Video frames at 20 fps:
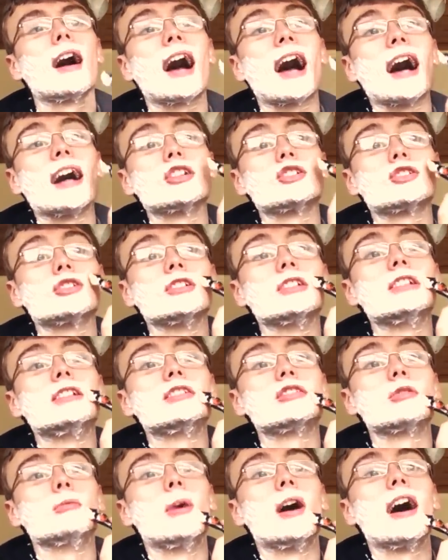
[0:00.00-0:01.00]
Actually
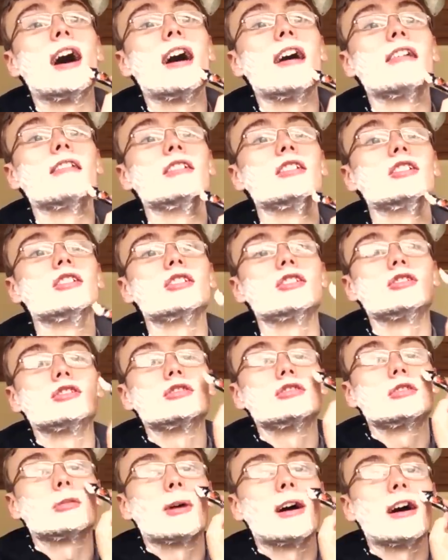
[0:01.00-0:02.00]
some hair and you can
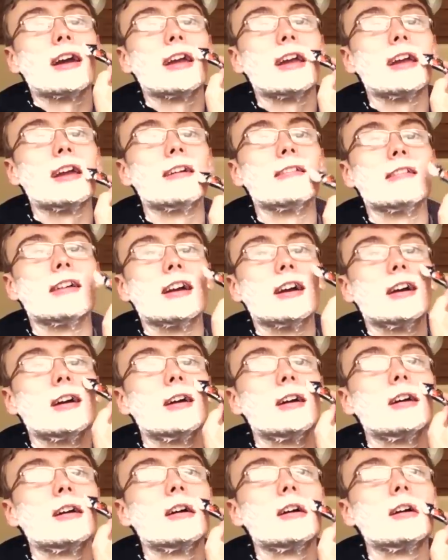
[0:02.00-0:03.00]
just about hear it
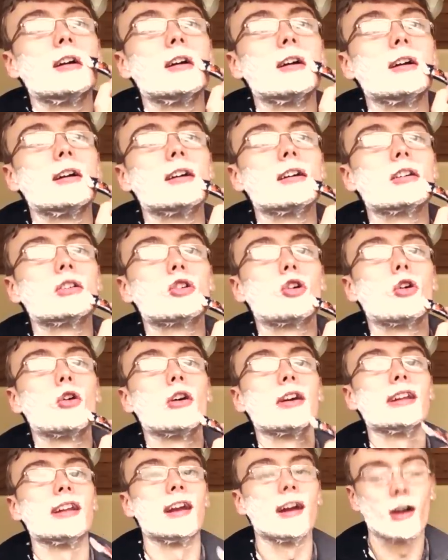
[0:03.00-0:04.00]

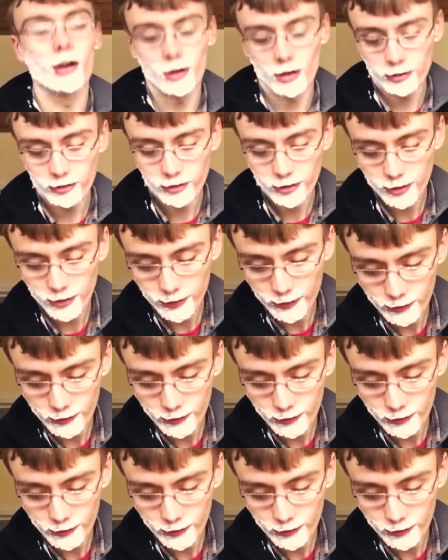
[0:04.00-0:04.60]
cutting it off.